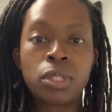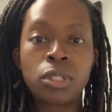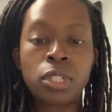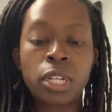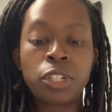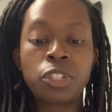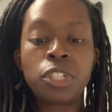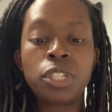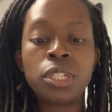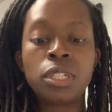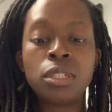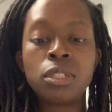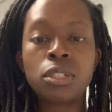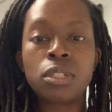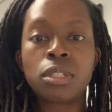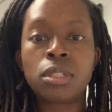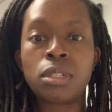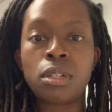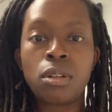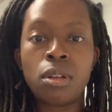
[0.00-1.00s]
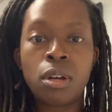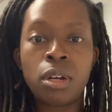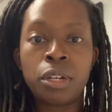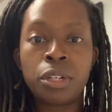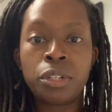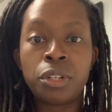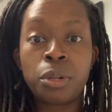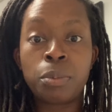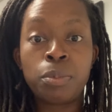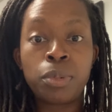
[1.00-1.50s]
touching just
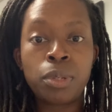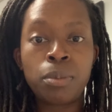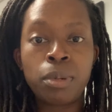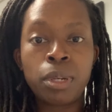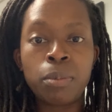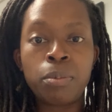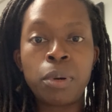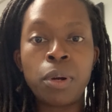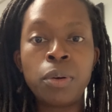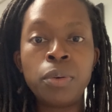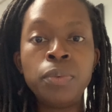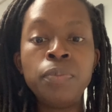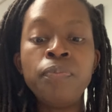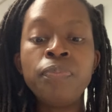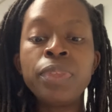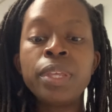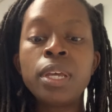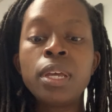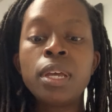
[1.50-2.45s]
along your pubic bone.